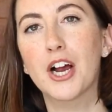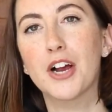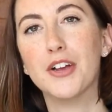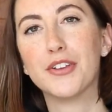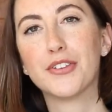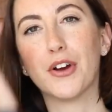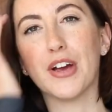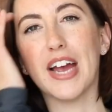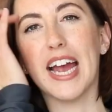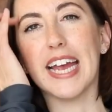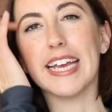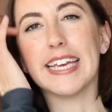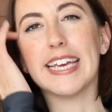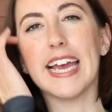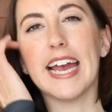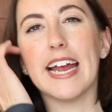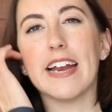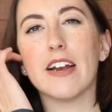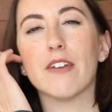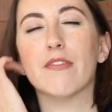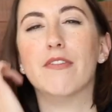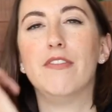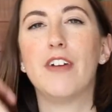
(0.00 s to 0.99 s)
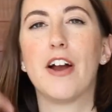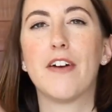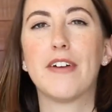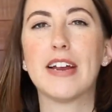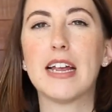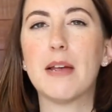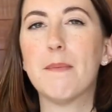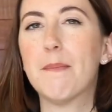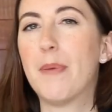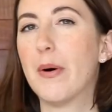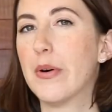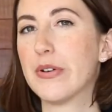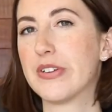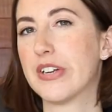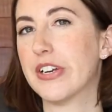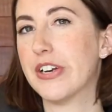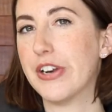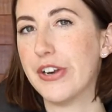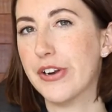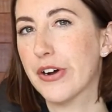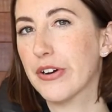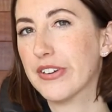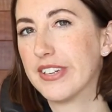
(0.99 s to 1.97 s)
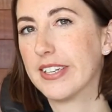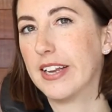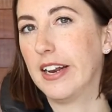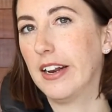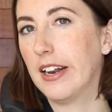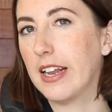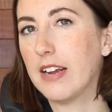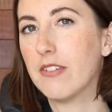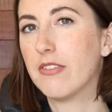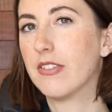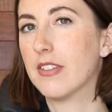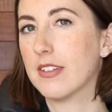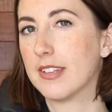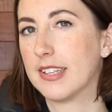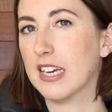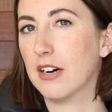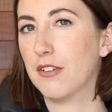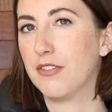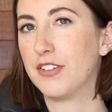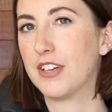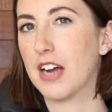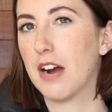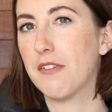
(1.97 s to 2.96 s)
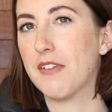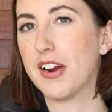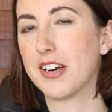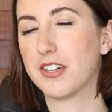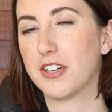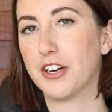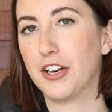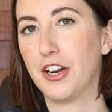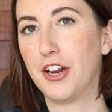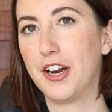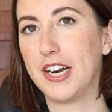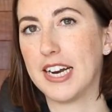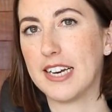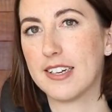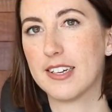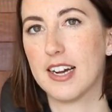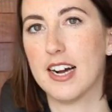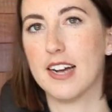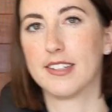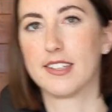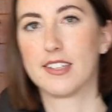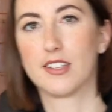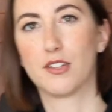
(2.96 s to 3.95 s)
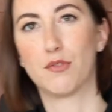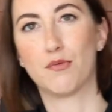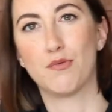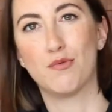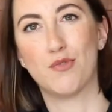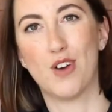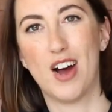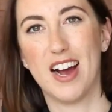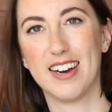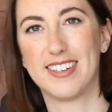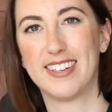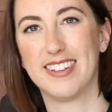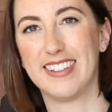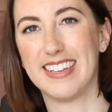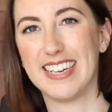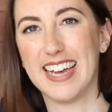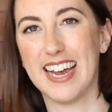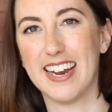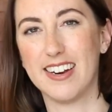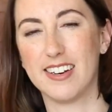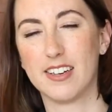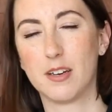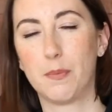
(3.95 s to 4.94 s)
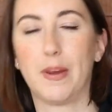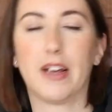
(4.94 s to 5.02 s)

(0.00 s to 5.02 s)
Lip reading: So again, very important not to leave the self-directed learning tasks right to the end,